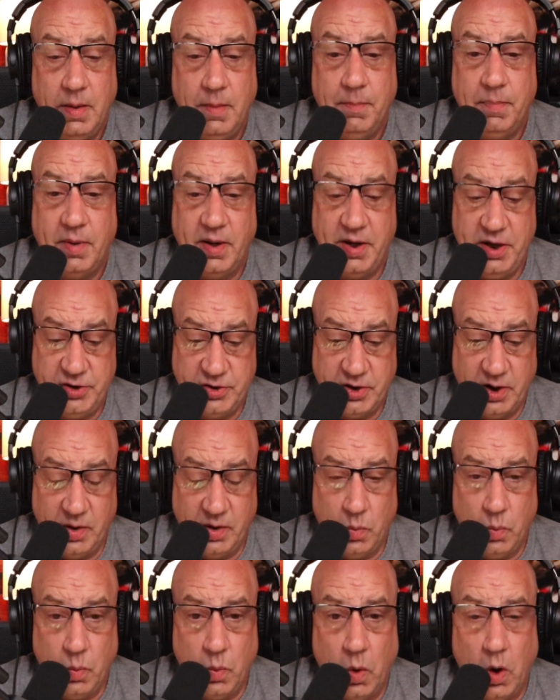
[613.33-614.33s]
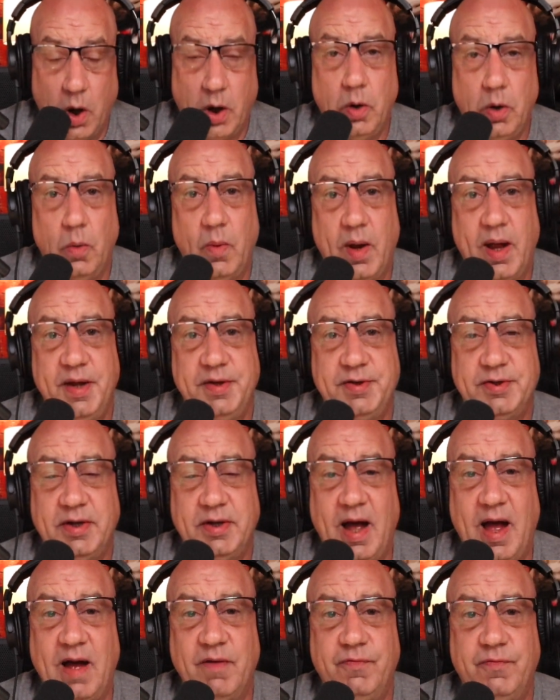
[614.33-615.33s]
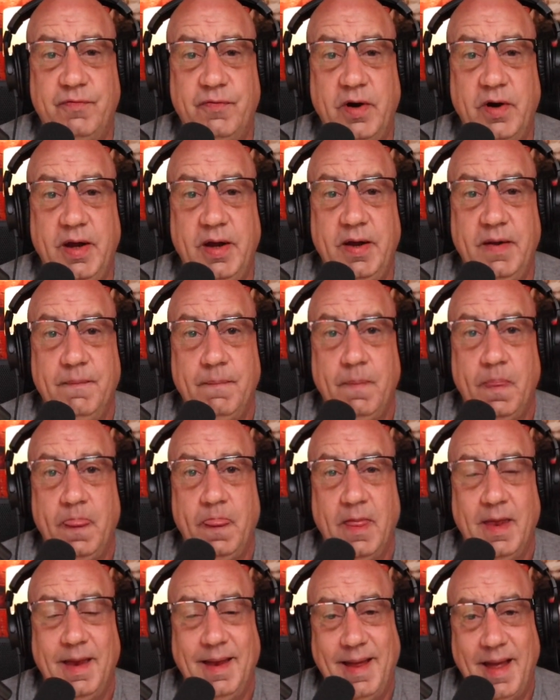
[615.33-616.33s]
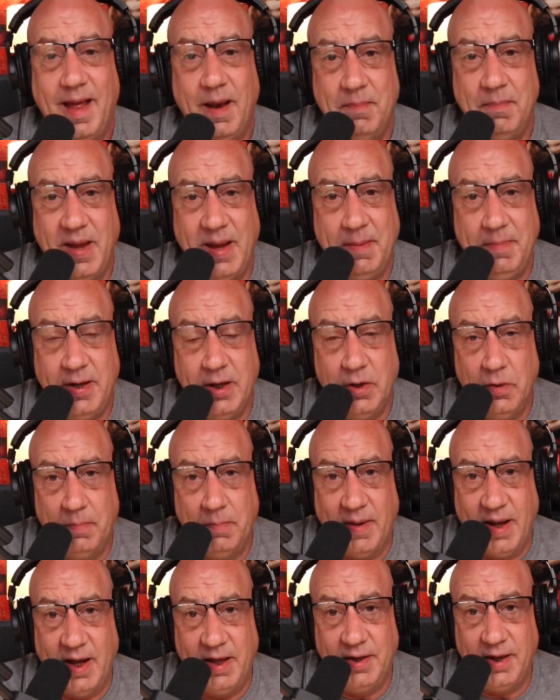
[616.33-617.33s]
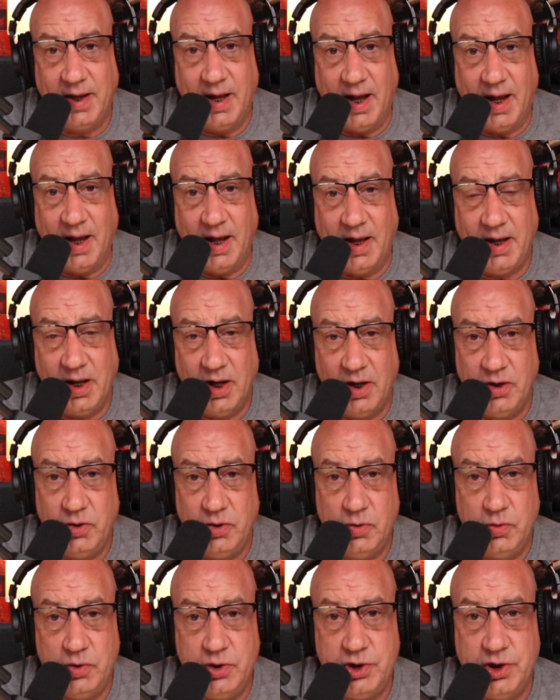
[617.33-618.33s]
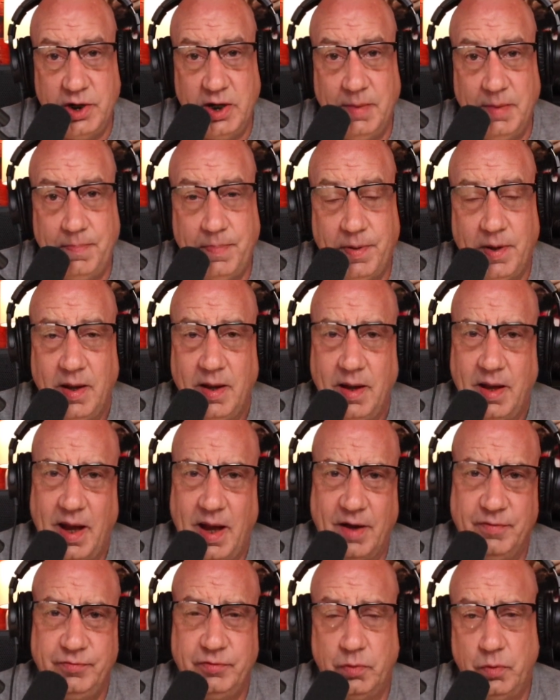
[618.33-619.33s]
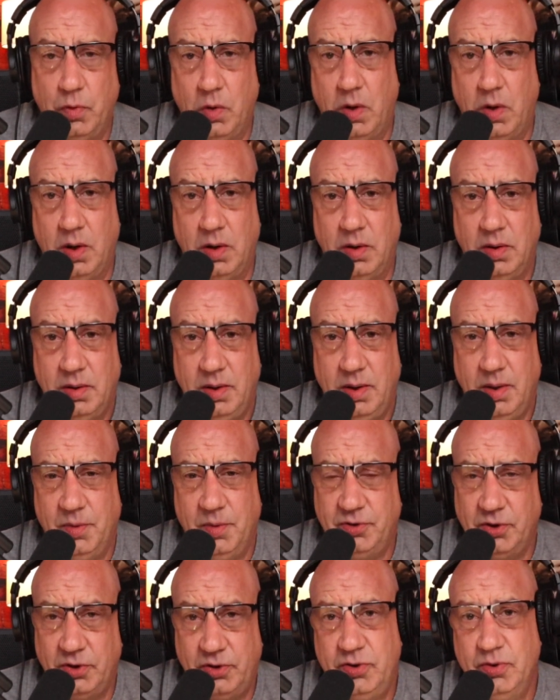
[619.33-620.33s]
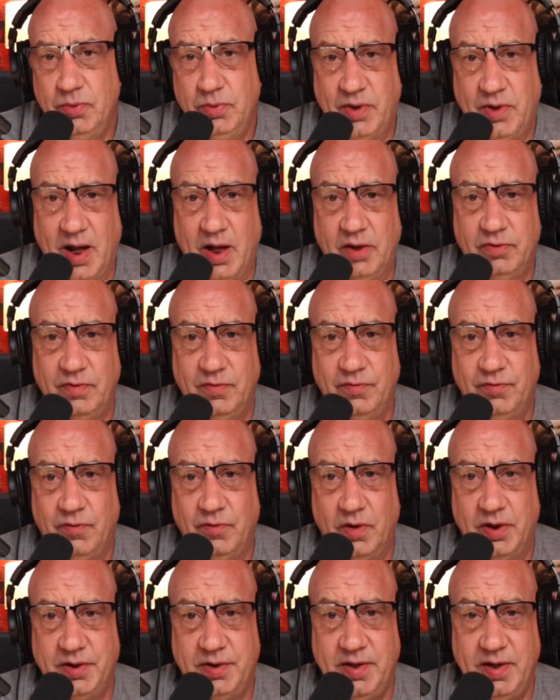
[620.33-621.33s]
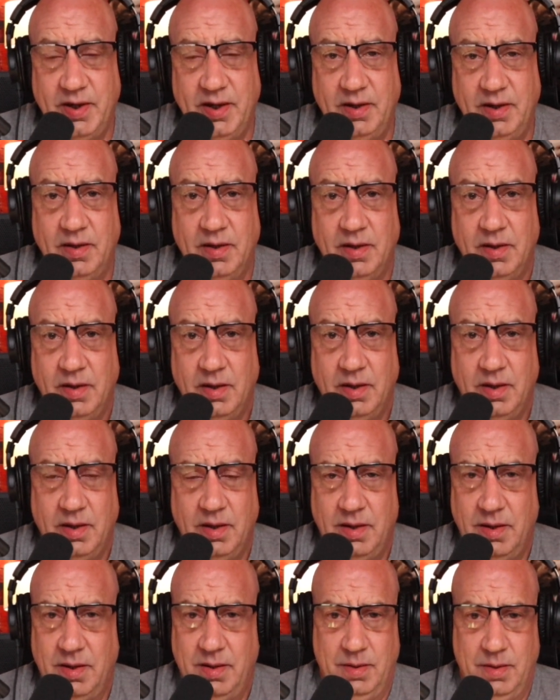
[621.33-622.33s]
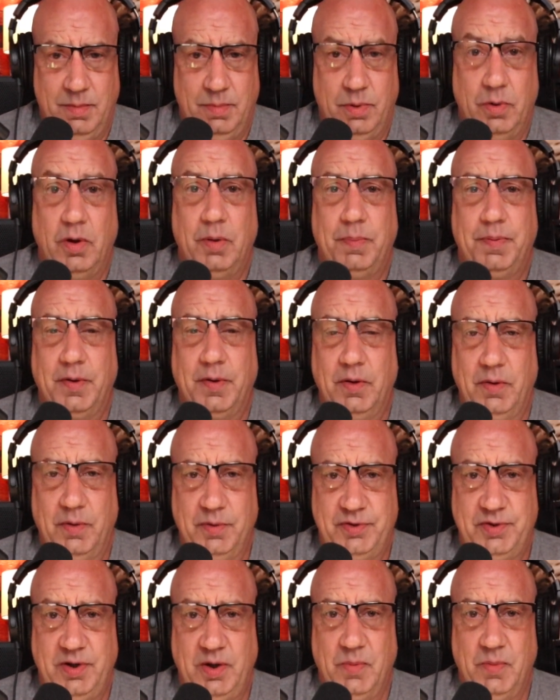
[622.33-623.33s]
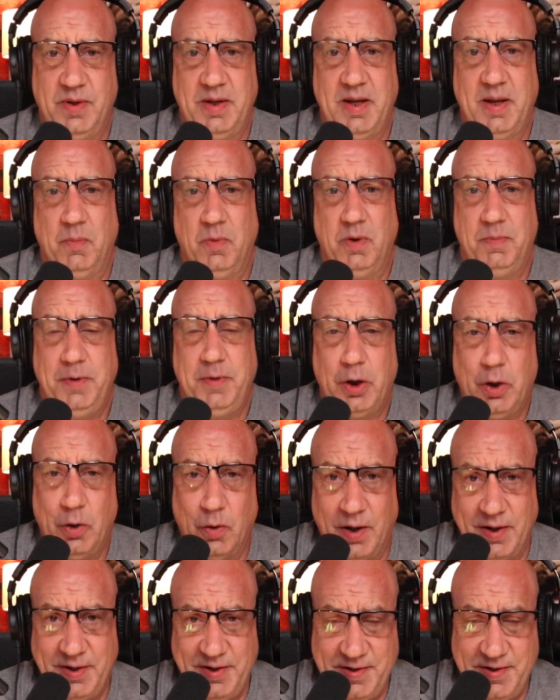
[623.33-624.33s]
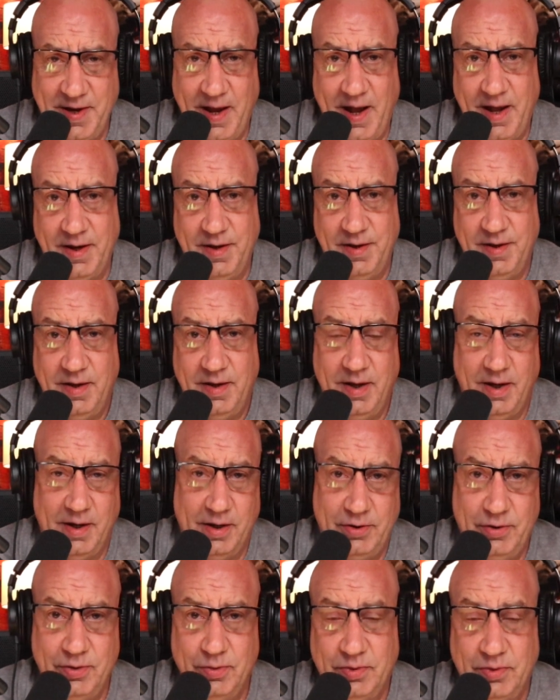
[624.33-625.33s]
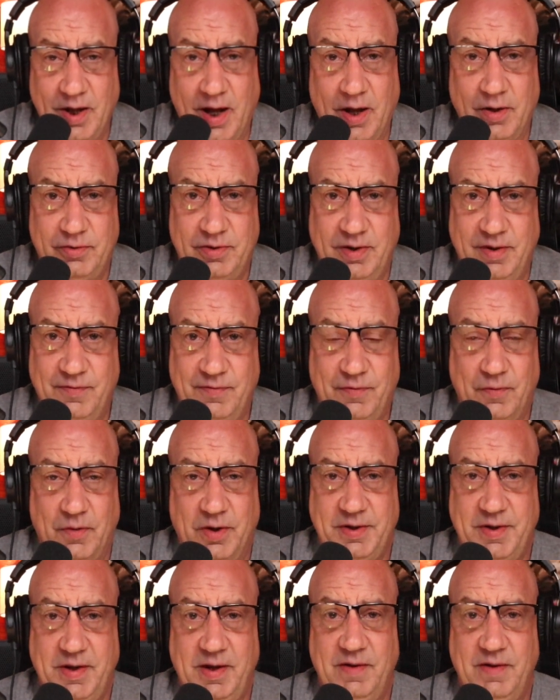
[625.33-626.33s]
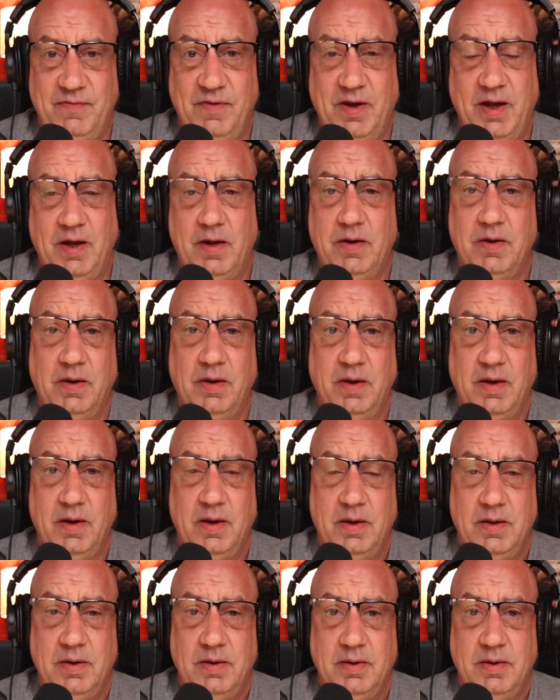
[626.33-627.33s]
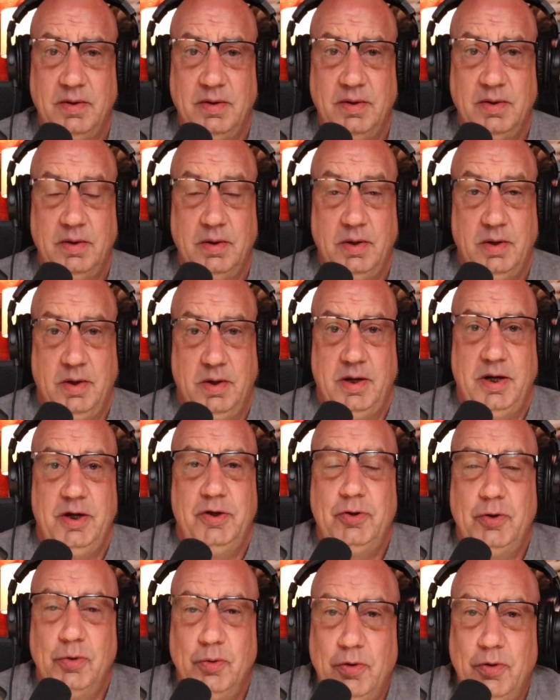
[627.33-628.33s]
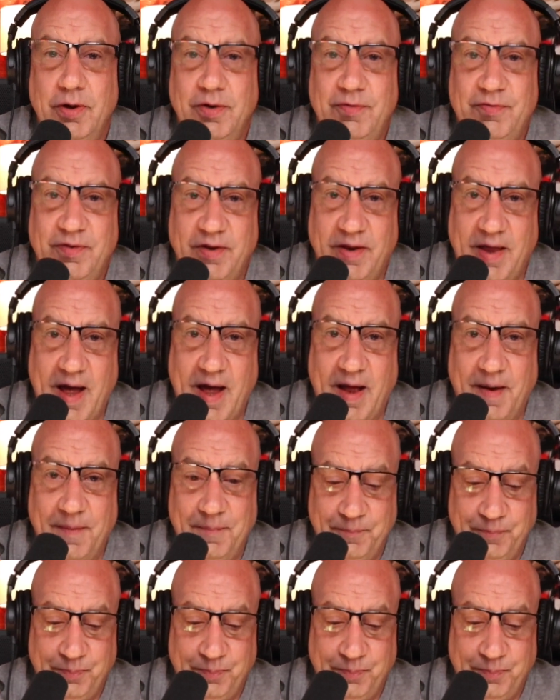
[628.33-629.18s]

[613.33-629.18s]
but he's going to walk away scot-free, And maybe he'll buy the guy a new Jeep. After all, it was a 2014. Paul Pelosi wouldn't be caught dead in a 2014 vehicle. He's too good for that.